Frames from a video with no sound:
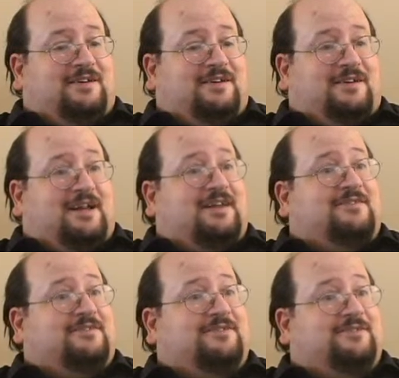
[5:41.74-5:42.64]

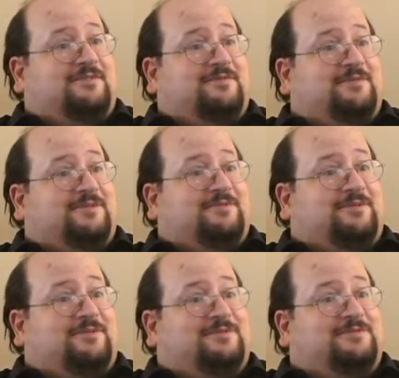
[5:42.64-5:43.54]
Catholic students
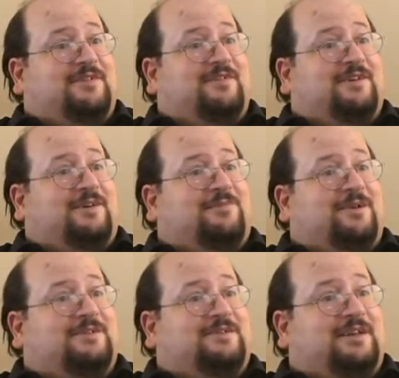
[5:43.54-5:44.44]
were leaving on
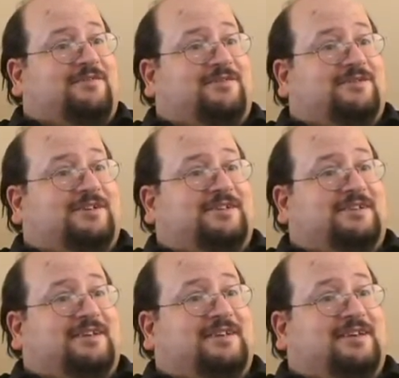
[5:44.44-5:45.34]
Wednesday for
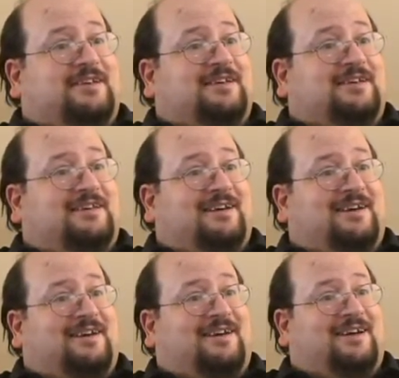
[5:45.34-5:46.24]
CCD
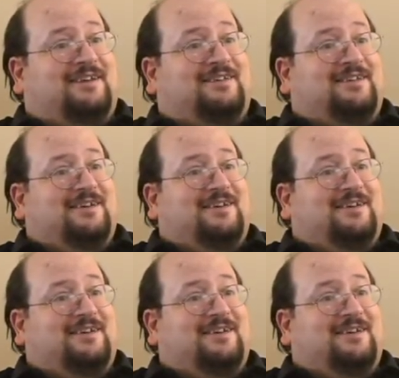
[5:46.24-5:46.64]
at